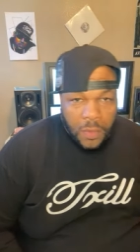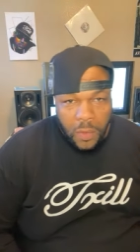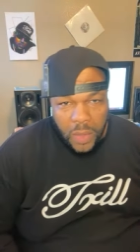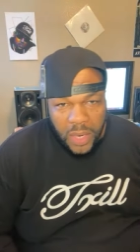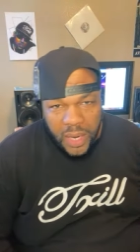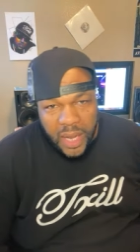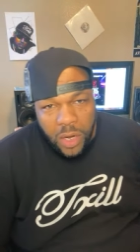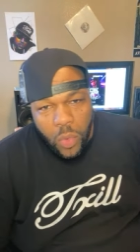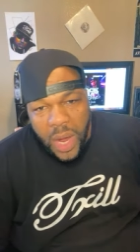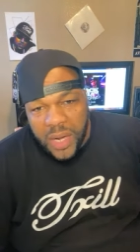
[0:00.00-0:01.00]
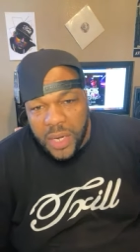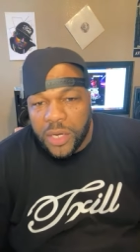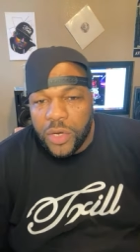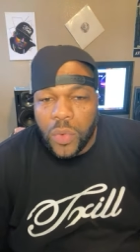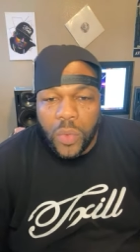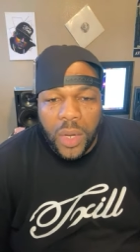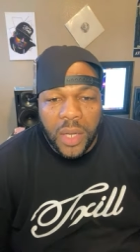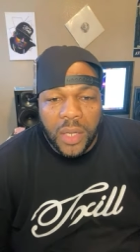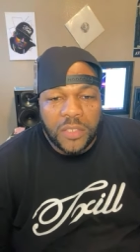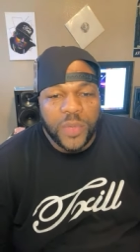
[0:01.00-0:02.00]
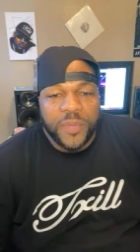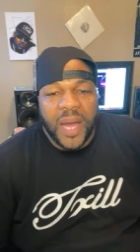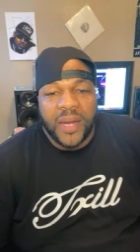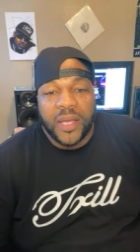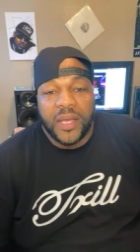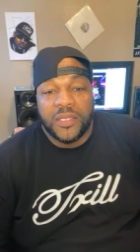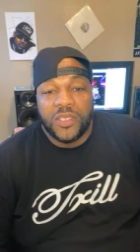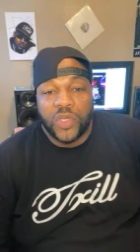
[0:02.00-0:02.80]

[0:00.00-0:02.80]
Where they at? Who out there doing what? Because we about to get into